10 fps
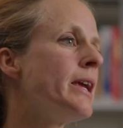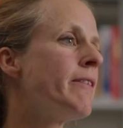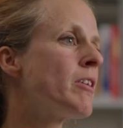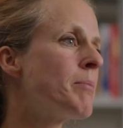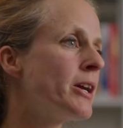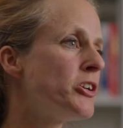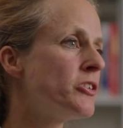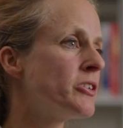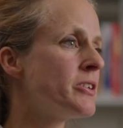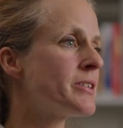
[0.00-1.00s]
If the
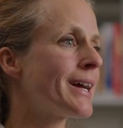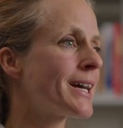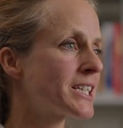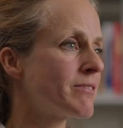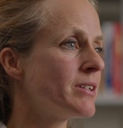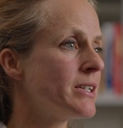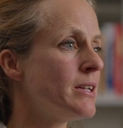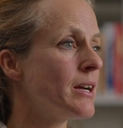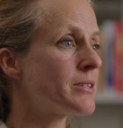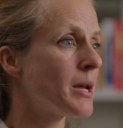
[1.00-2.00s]
patient is actively
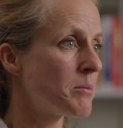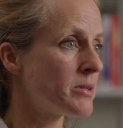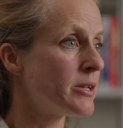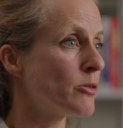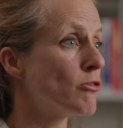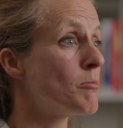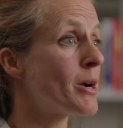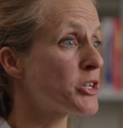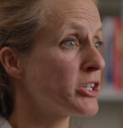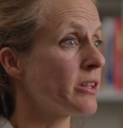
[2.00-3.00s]
attempting or
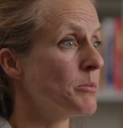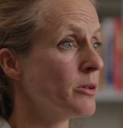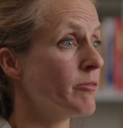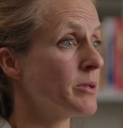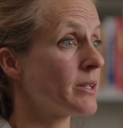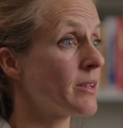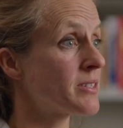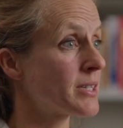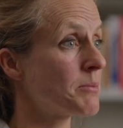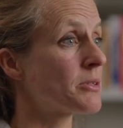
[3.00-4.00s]
imagining the movement at the
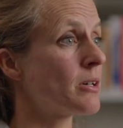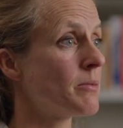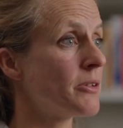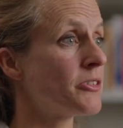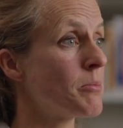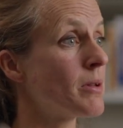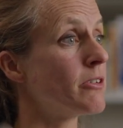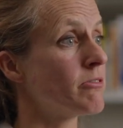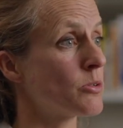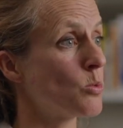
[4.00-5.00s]
same time that the
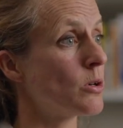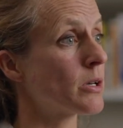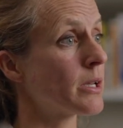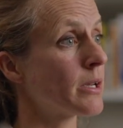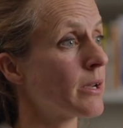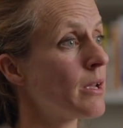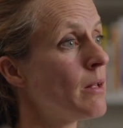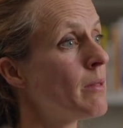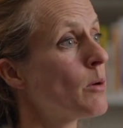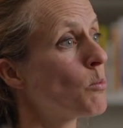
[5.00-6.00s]
stimulator is working,
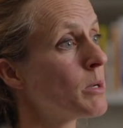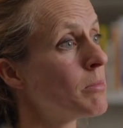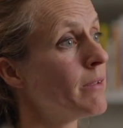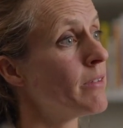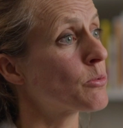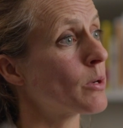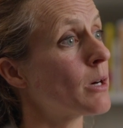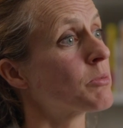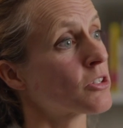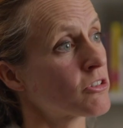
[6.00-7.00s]
we believe this will
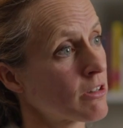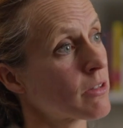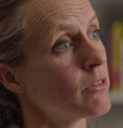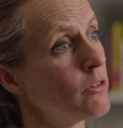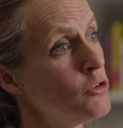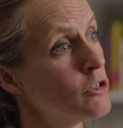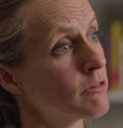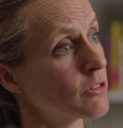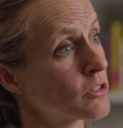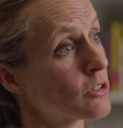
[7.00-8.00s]
help to strengthen the
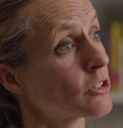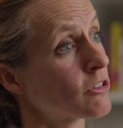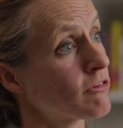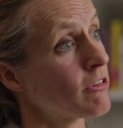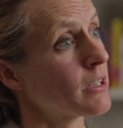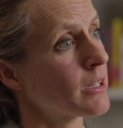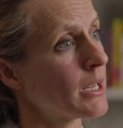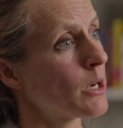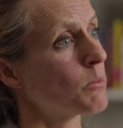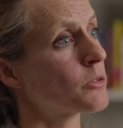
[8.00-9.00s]
neural circuitry and
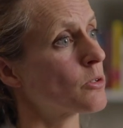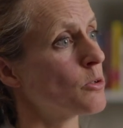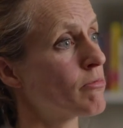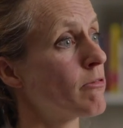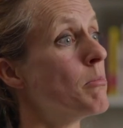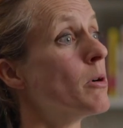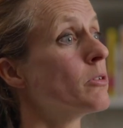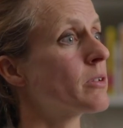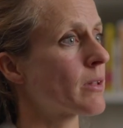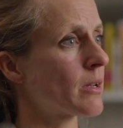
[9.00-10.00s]
help to
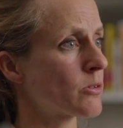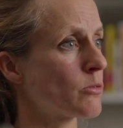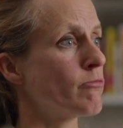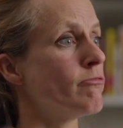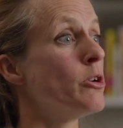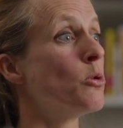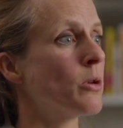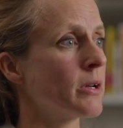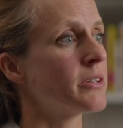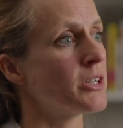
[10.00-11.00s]
promote that sort of
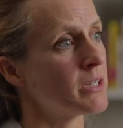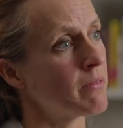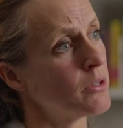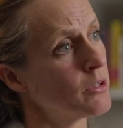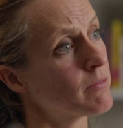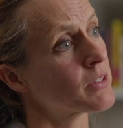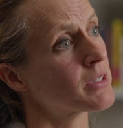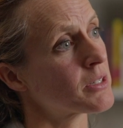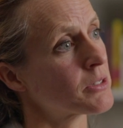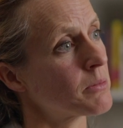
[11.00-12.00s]
reorganisation of the nervous
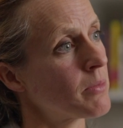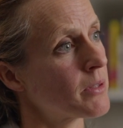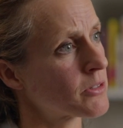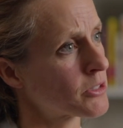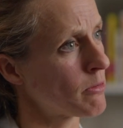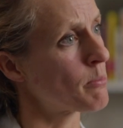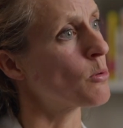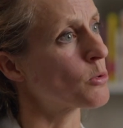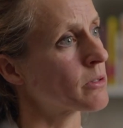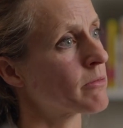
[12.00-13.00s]
system that's so
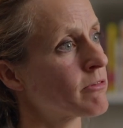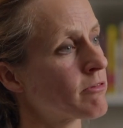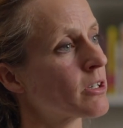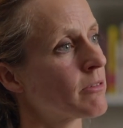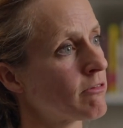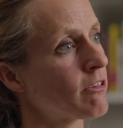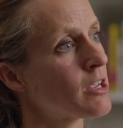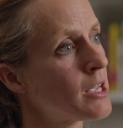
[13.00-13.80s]
important for recovery.